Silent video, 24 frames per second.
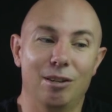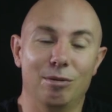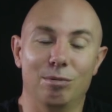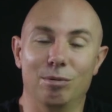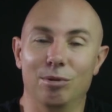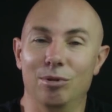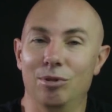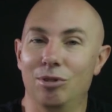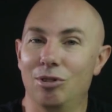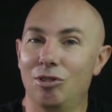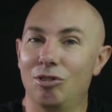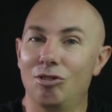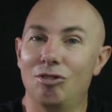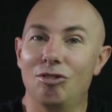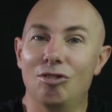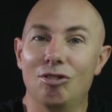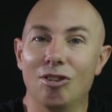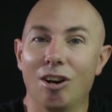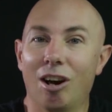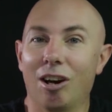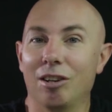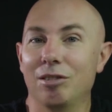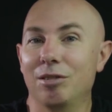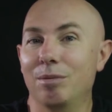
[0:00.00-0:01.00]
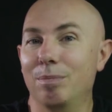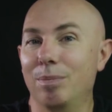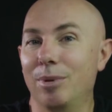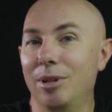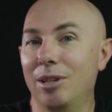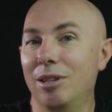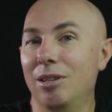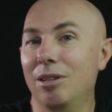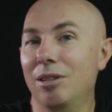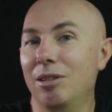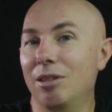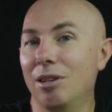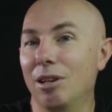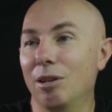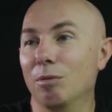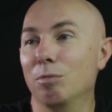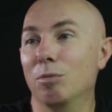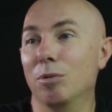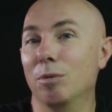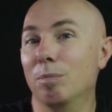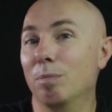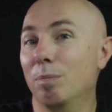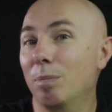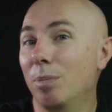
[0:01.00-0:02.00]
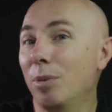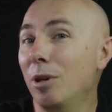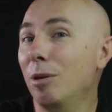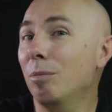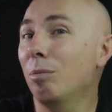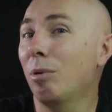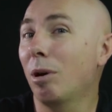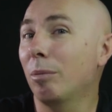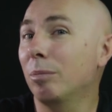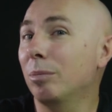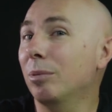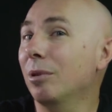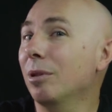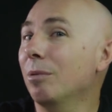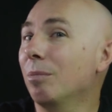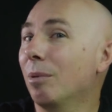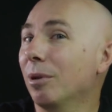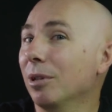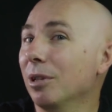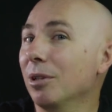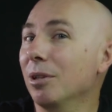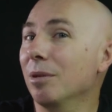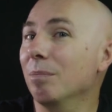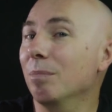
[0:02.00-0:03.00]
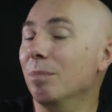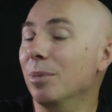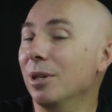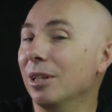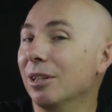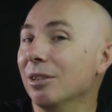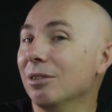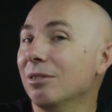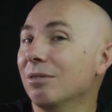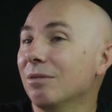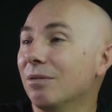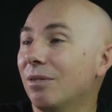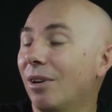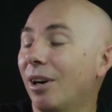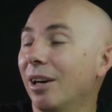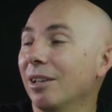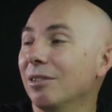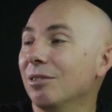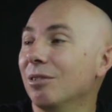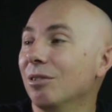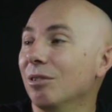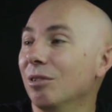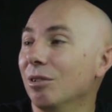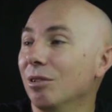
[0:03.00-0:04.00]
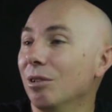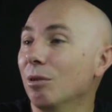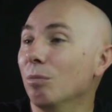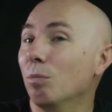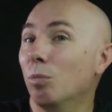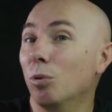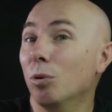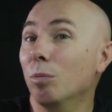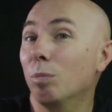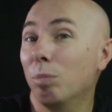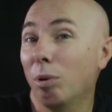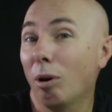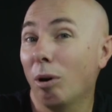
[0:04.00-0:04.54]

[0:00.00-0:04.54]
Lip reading: would just be, it would be probably one of the biggest fights, and it would